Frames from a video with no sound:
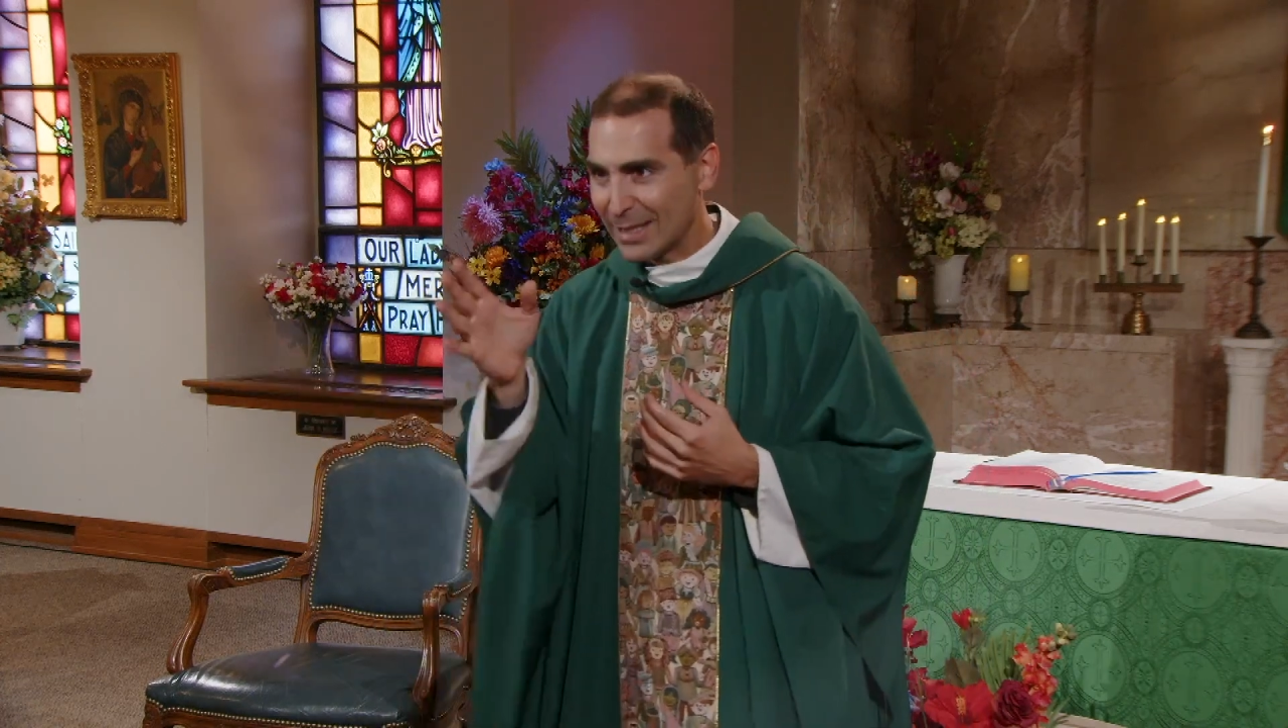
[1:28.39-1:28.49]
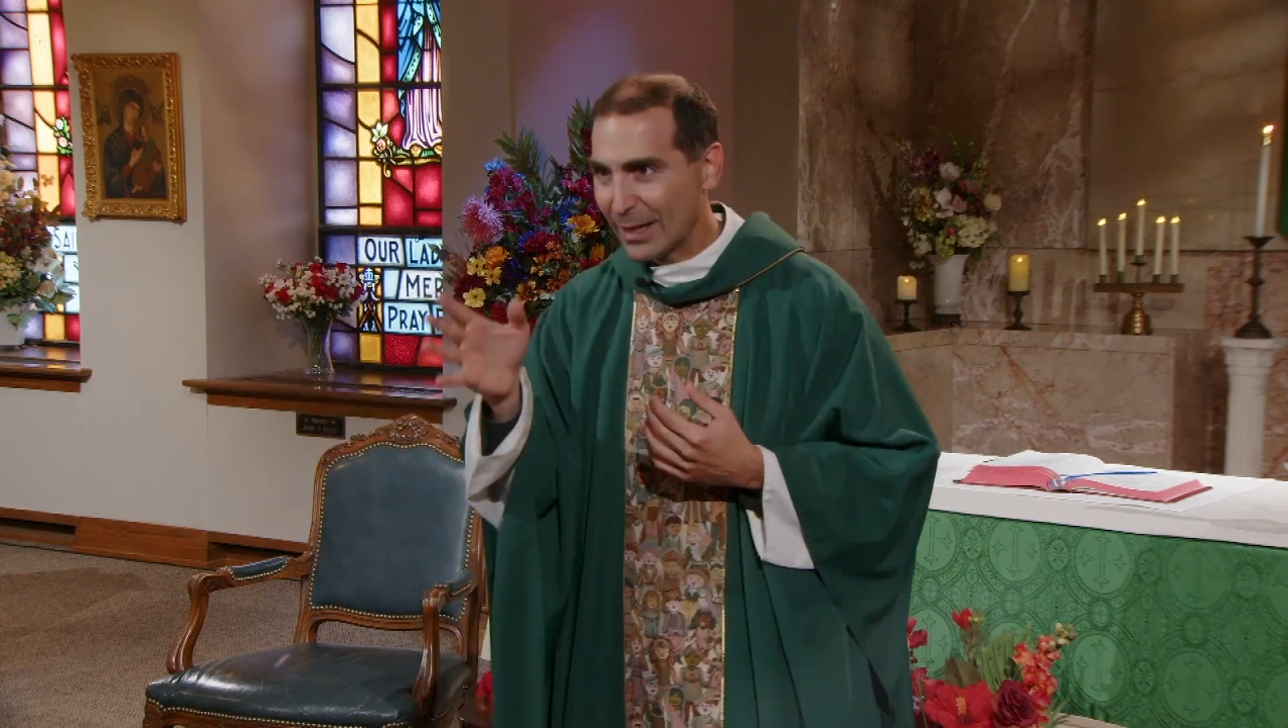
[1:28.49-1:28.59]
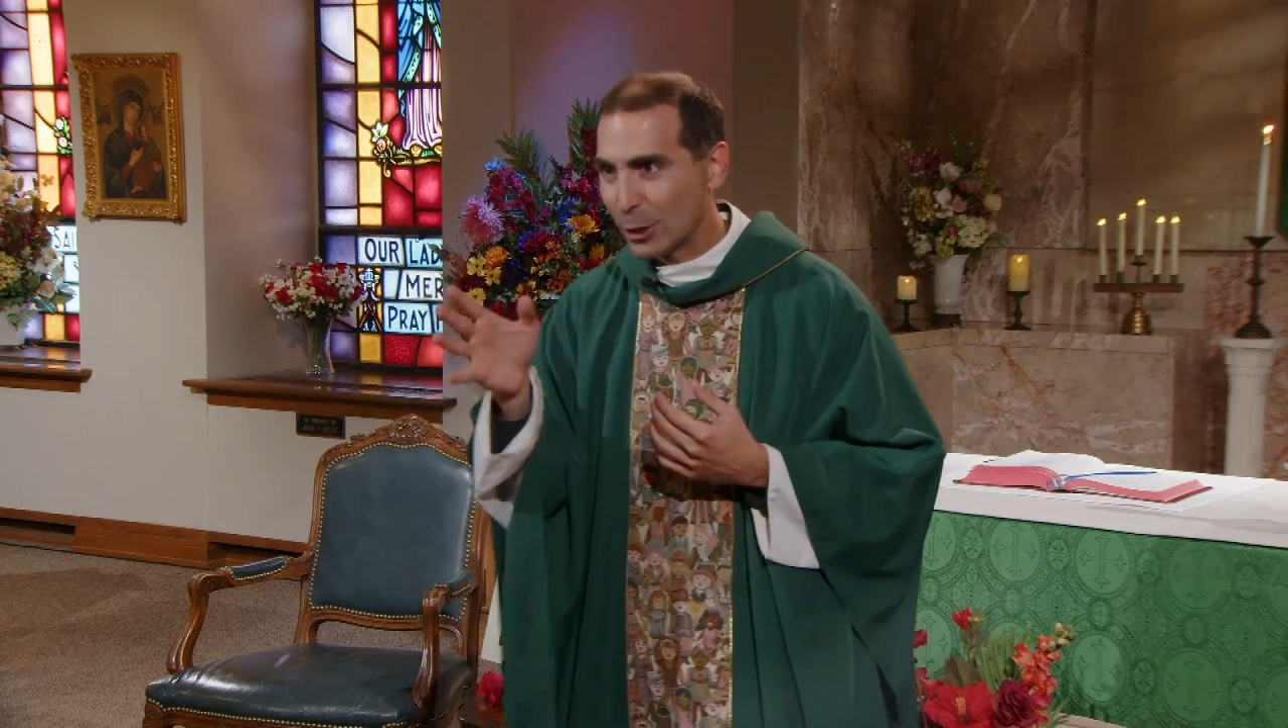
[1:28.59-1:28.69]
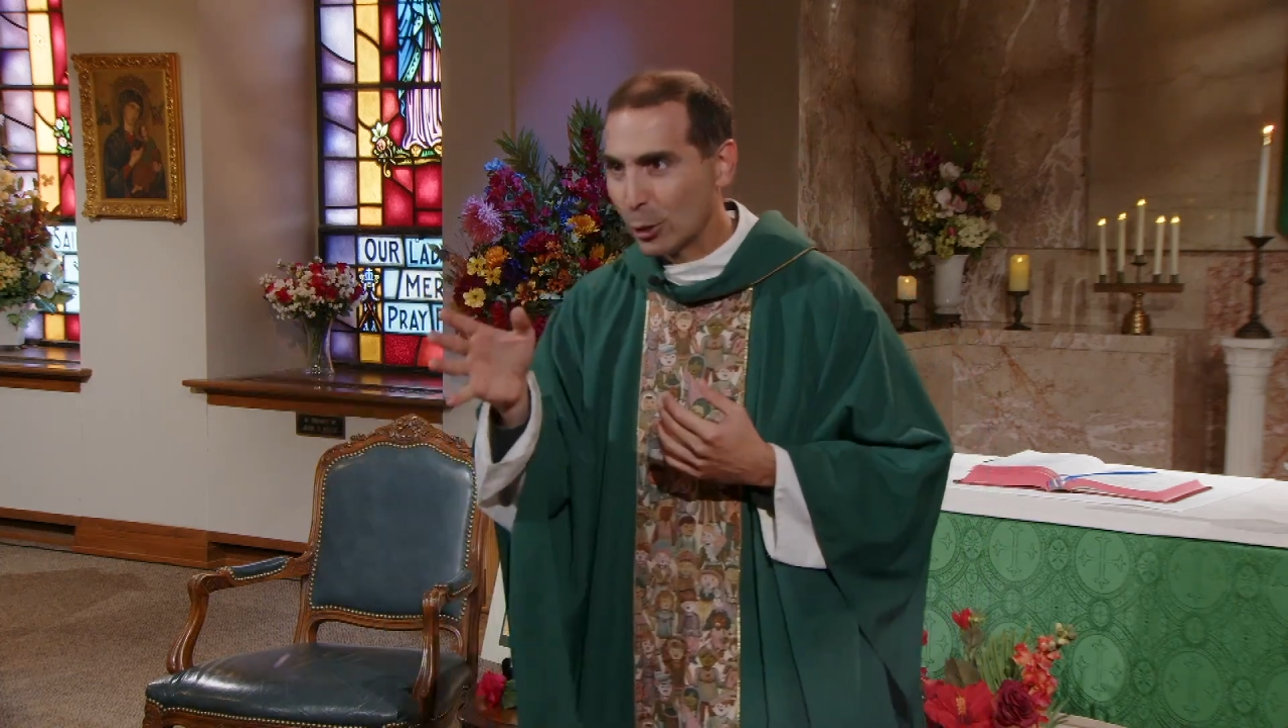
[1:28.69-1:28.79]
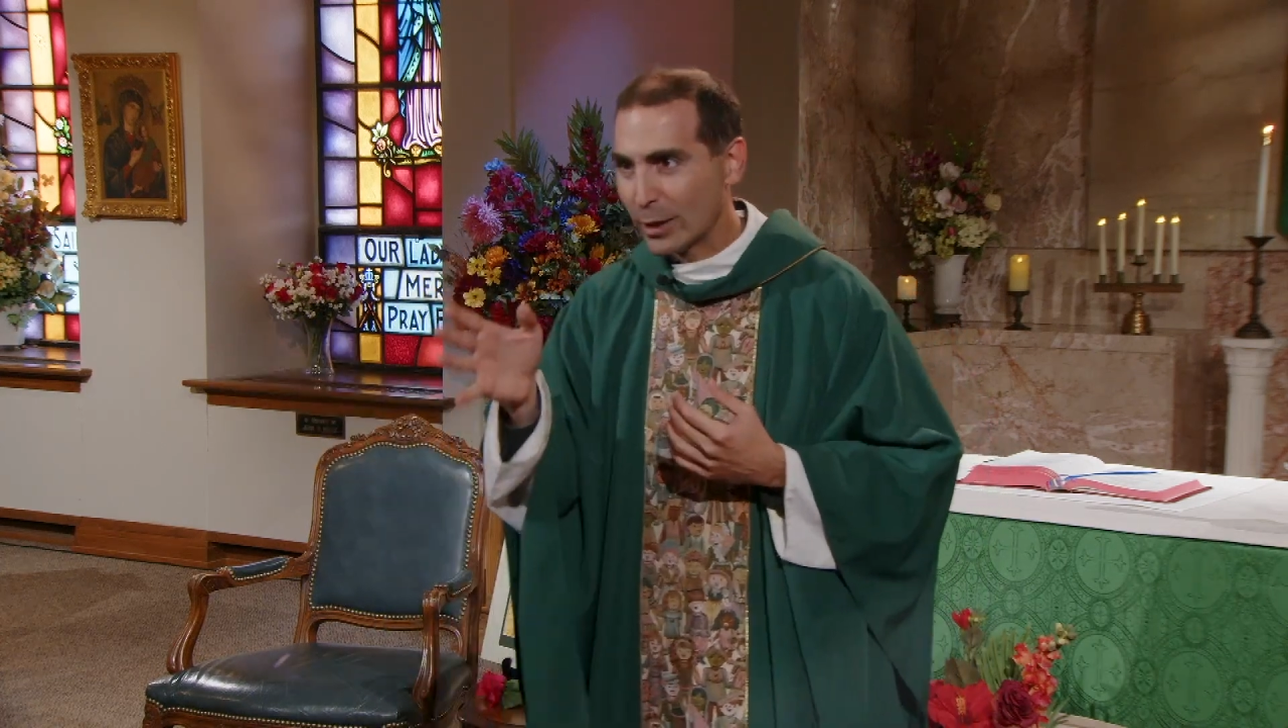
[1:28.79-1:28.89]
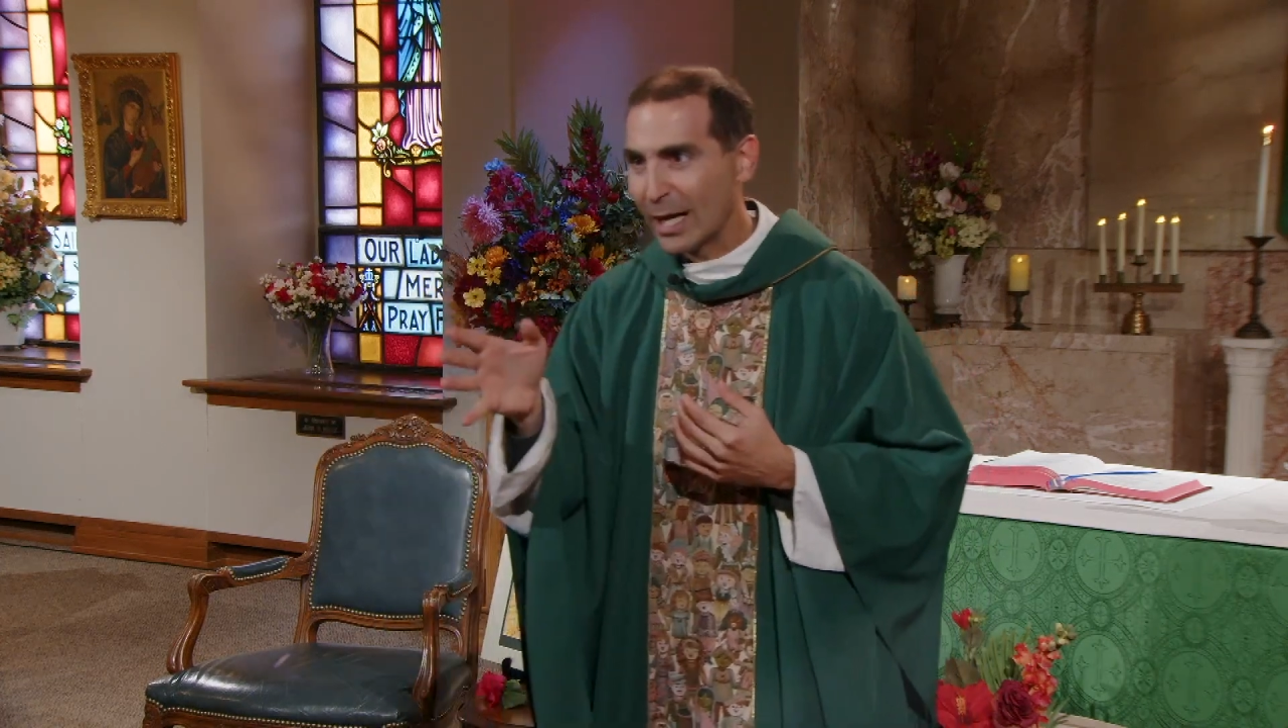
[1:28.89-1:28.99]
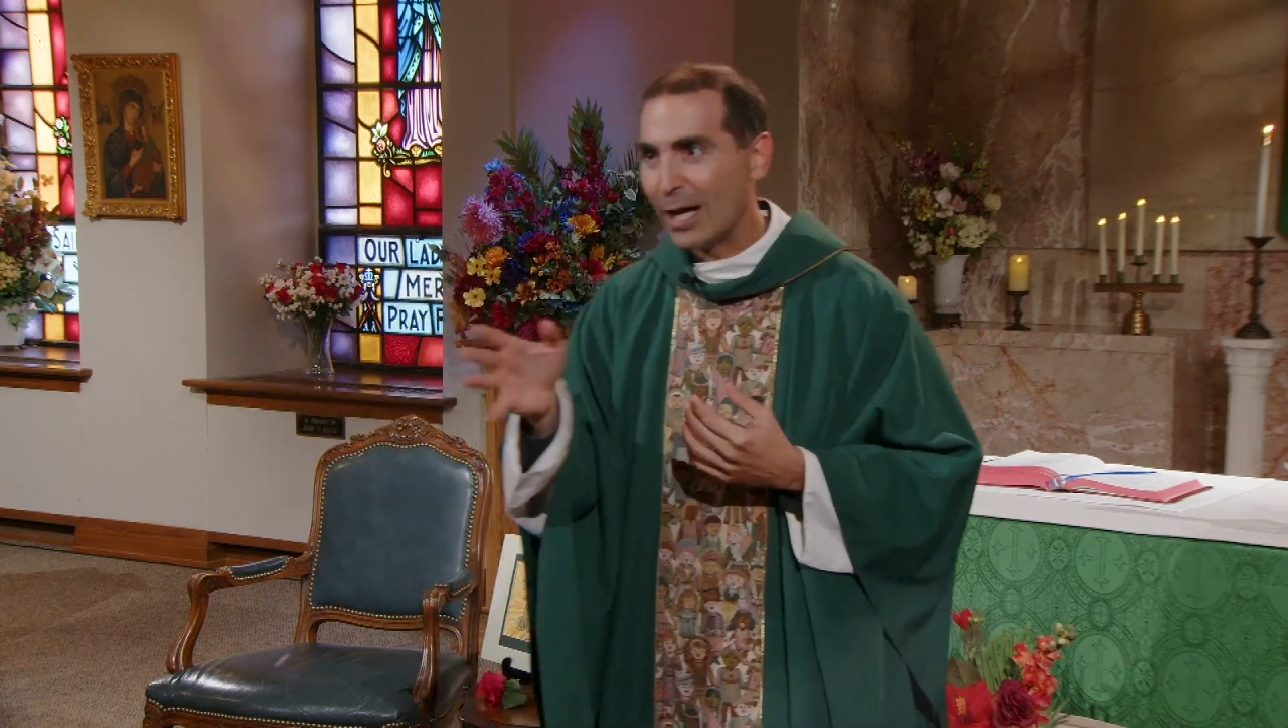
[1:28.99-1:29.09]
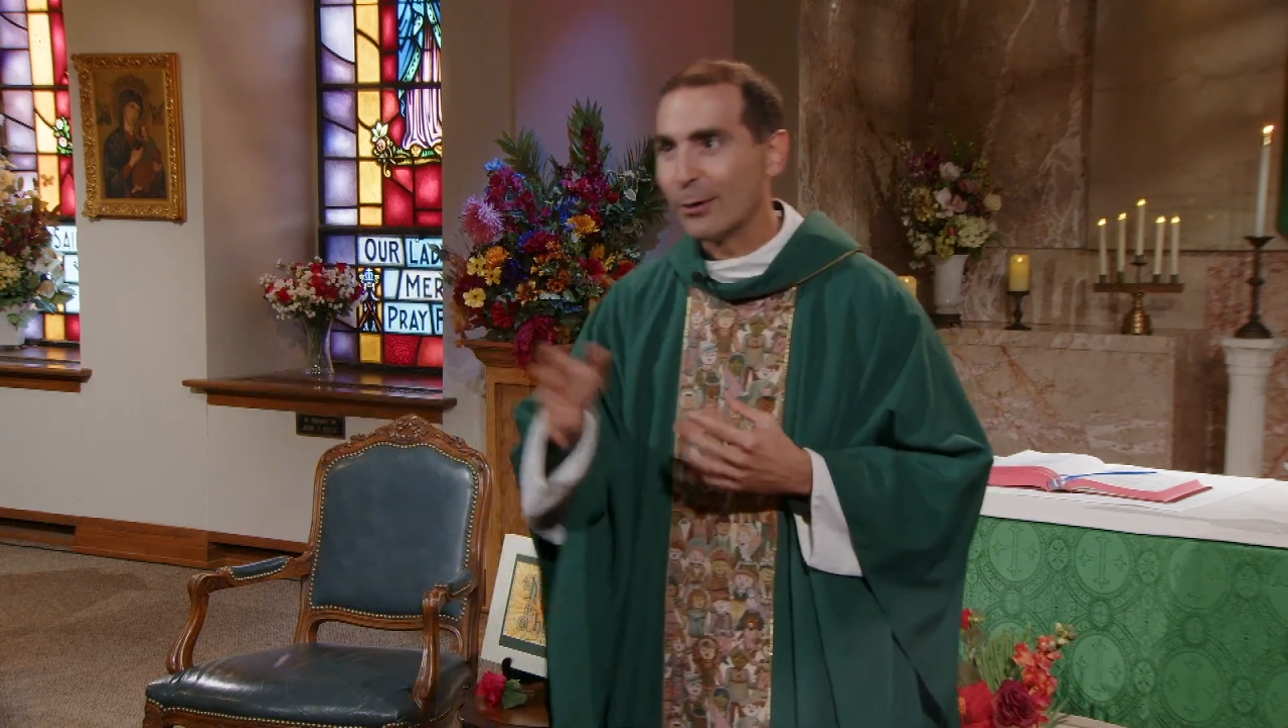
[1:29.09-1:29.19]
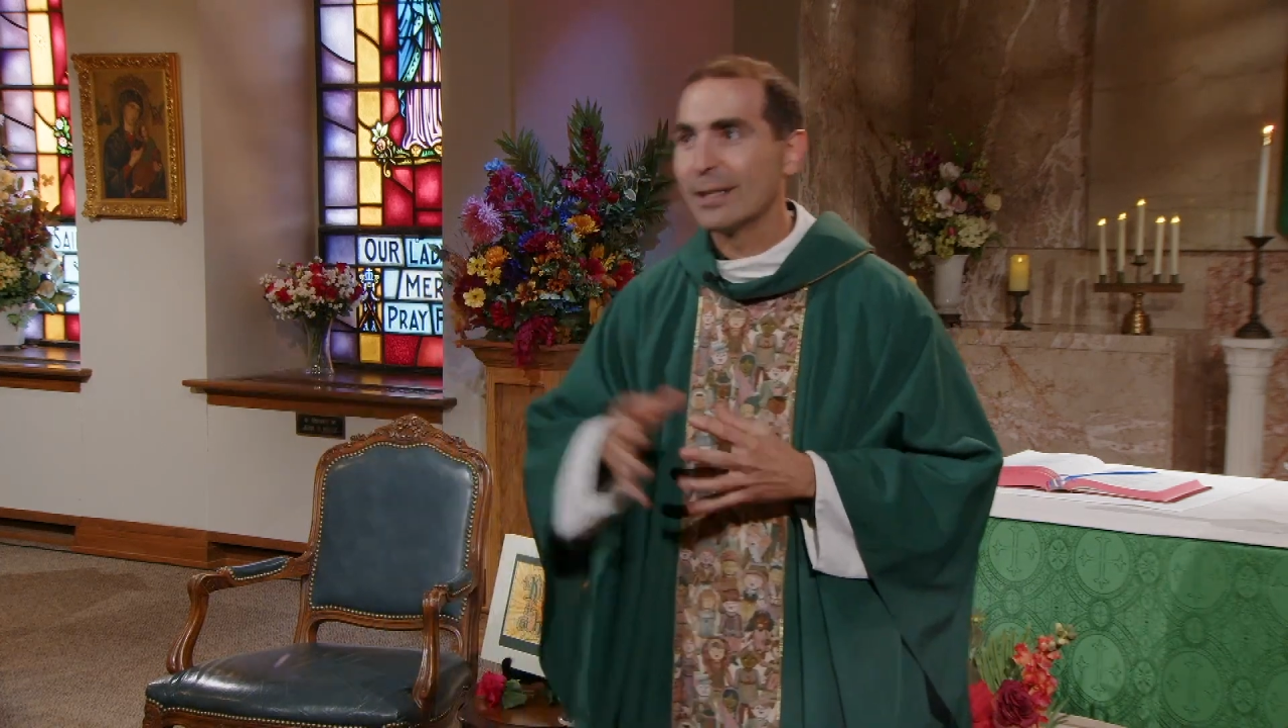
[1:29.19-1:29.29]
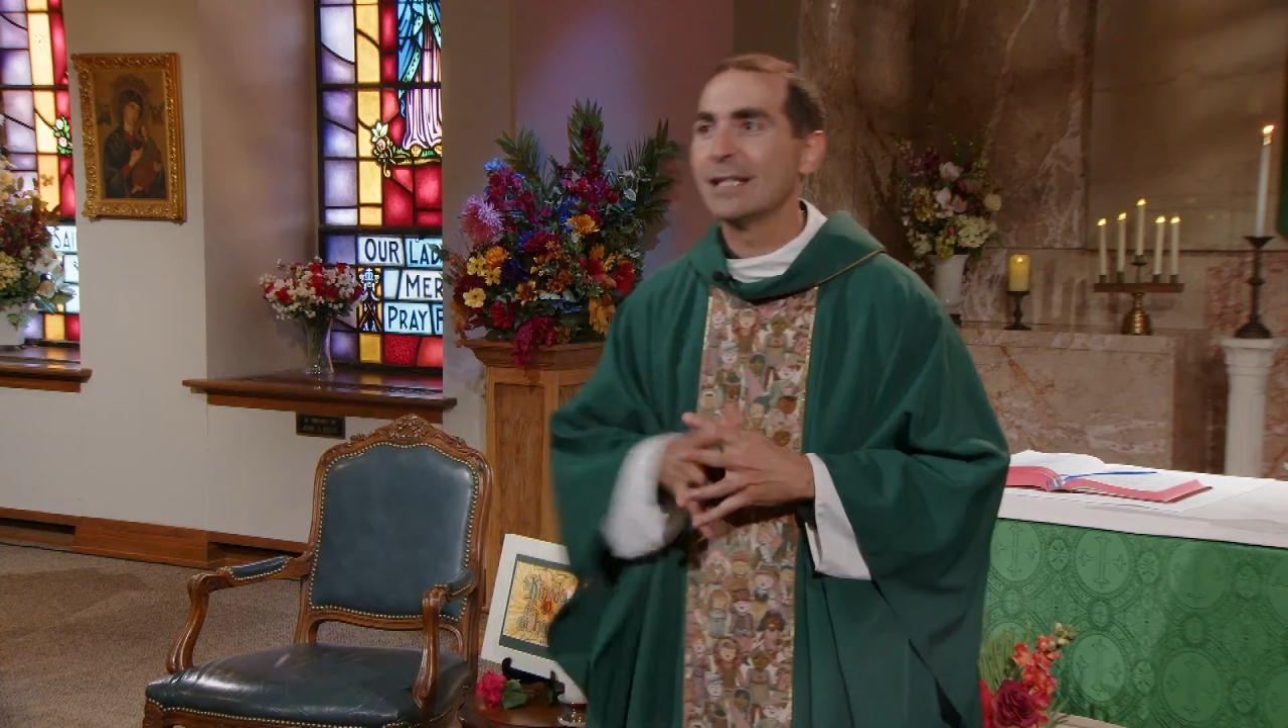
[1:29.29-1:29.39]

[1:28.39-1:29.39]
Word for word: on the lookout.